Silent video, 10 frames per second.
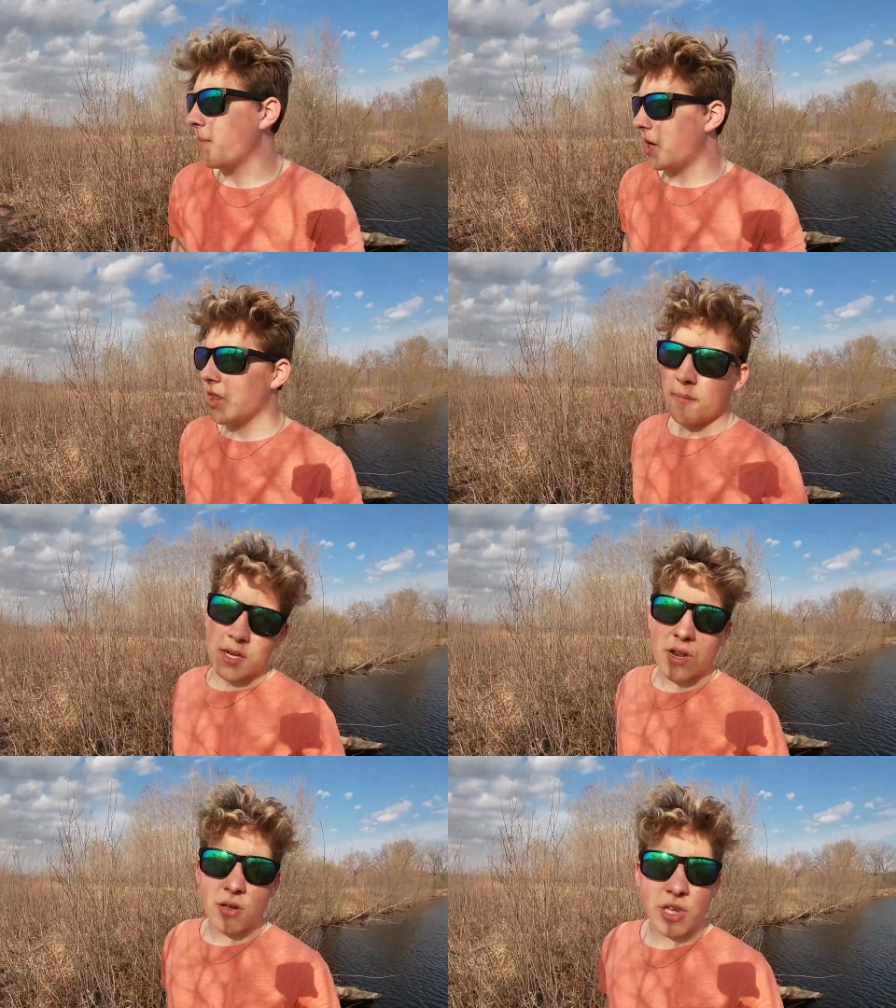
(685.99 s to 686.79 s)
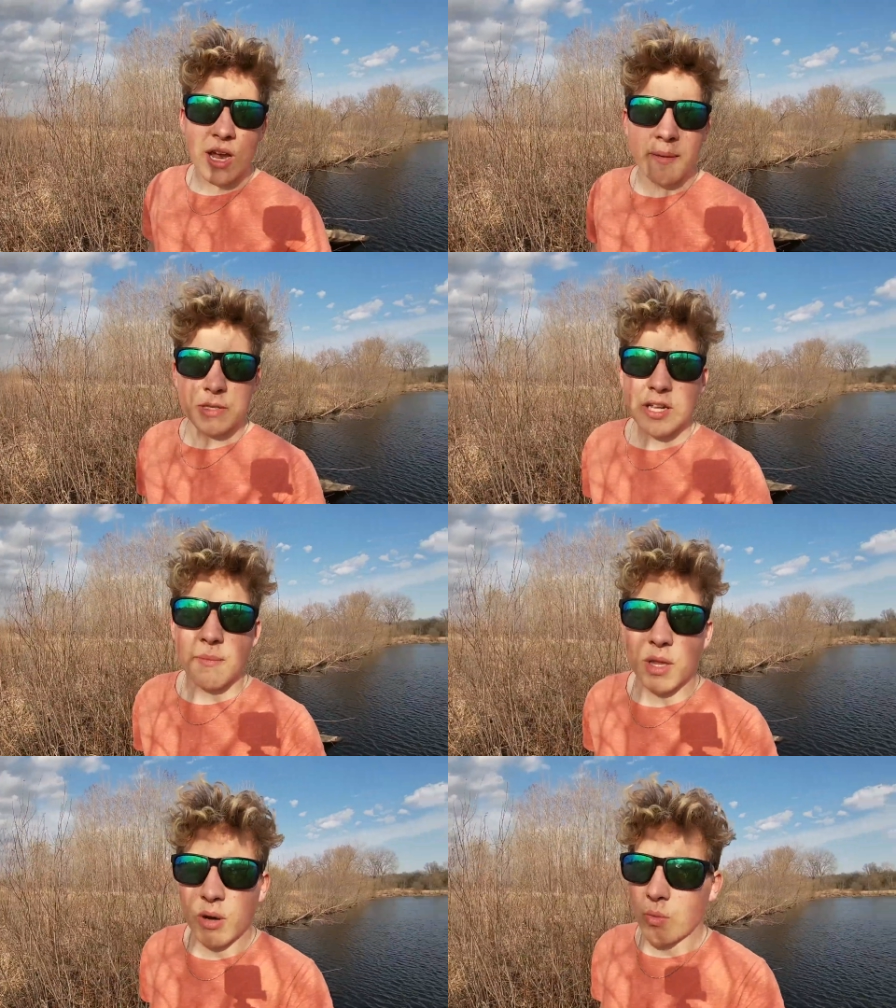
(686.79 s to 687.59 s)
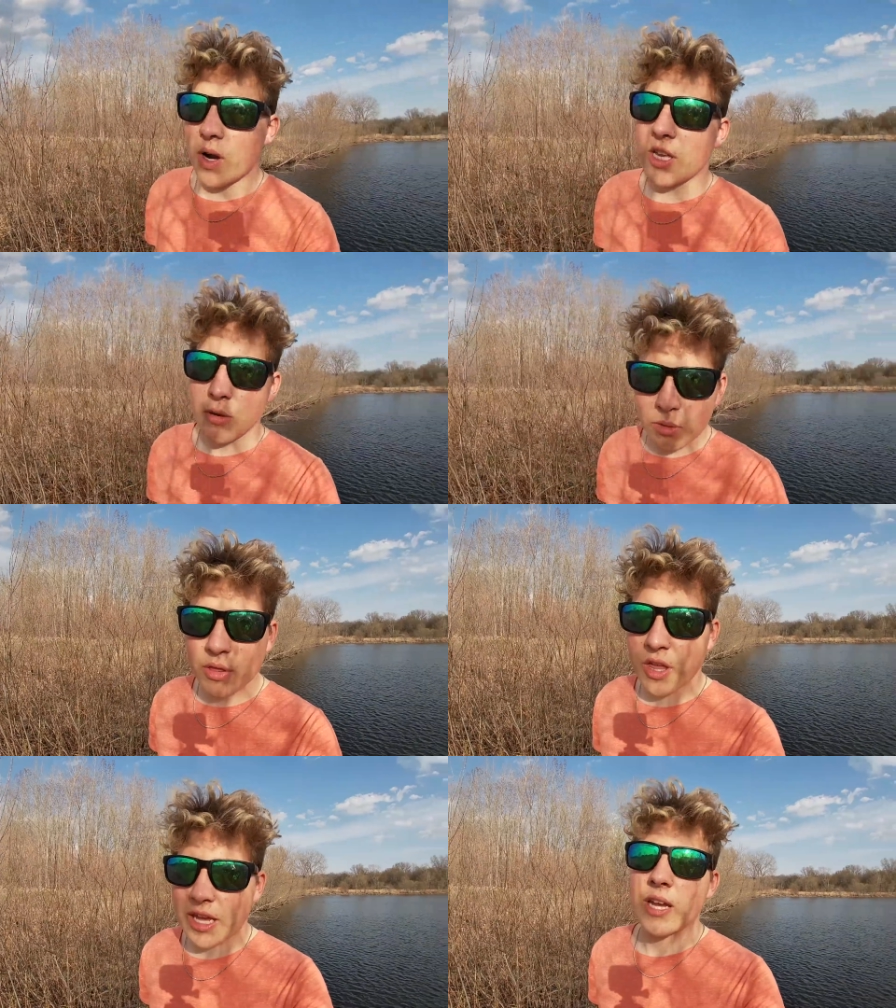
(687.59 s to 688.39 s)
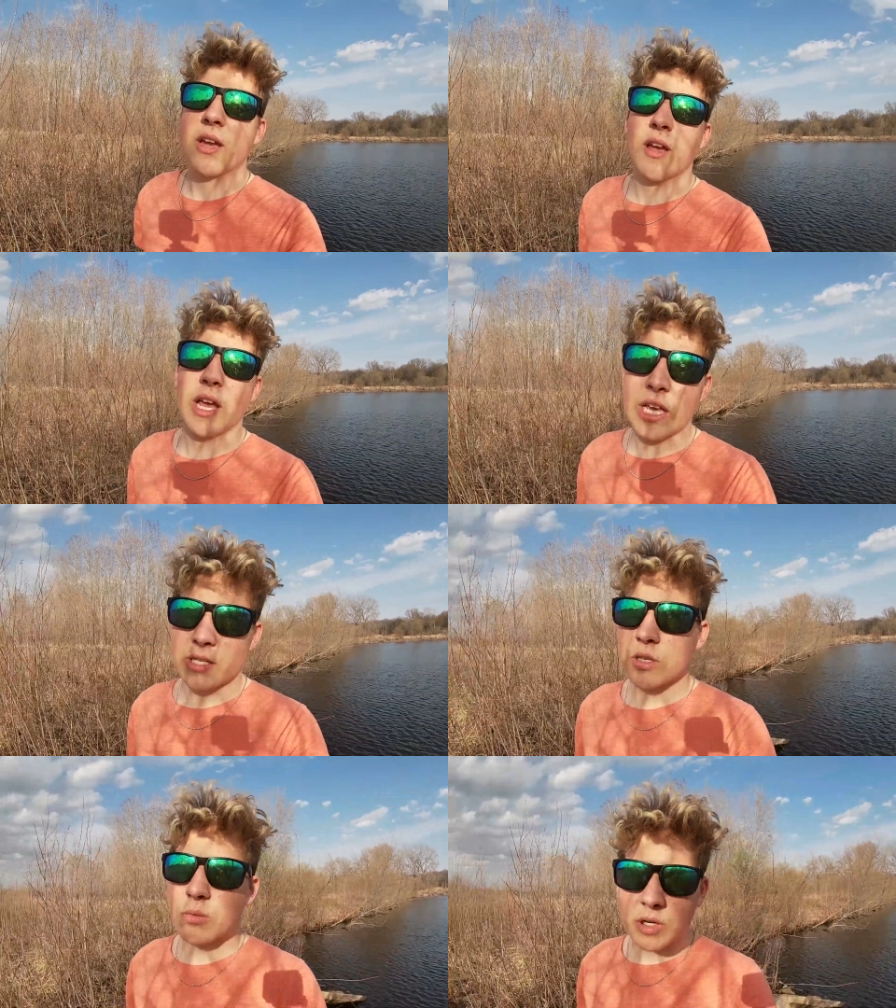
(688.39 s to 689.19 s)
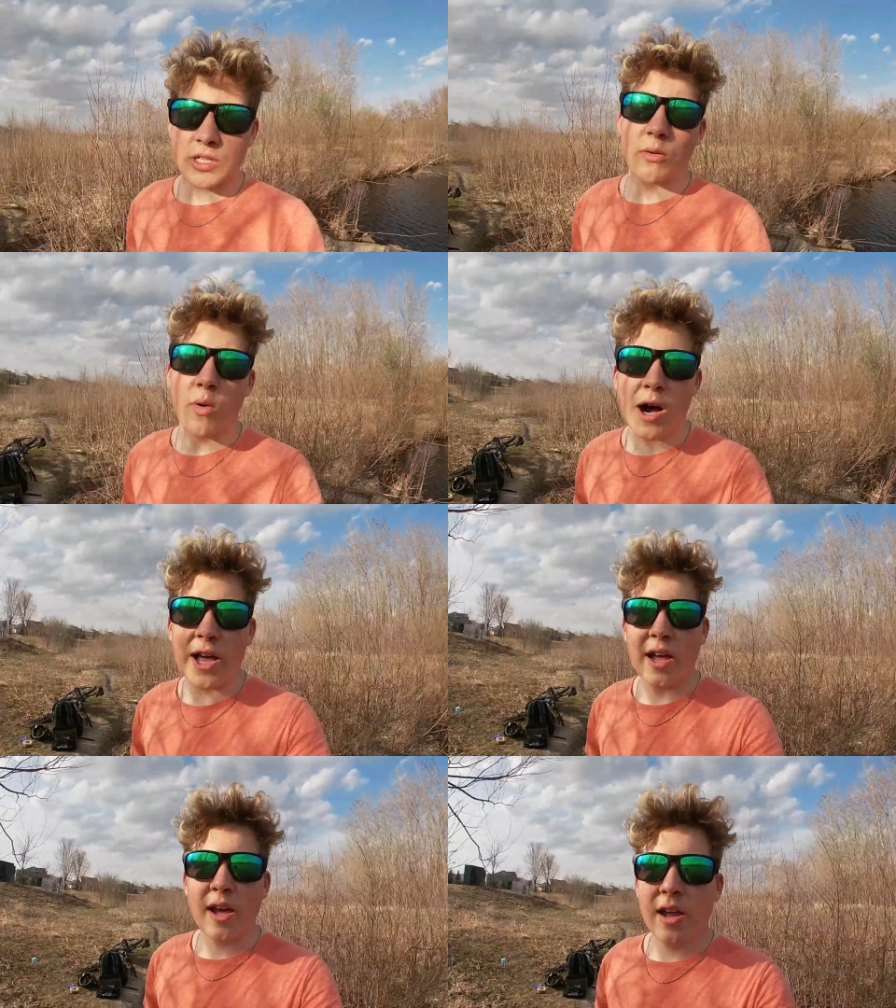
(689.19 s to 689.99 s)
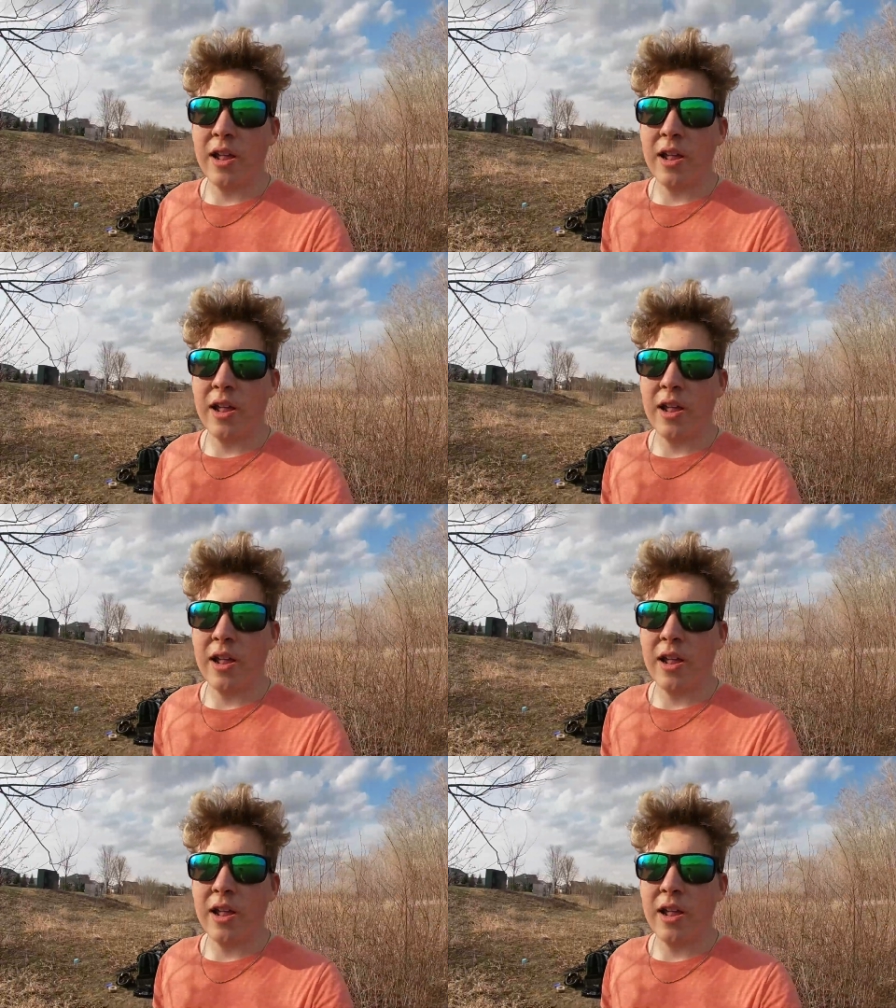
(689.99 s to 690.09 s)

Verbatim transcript: but let me know in the comments down below what you think is the reason why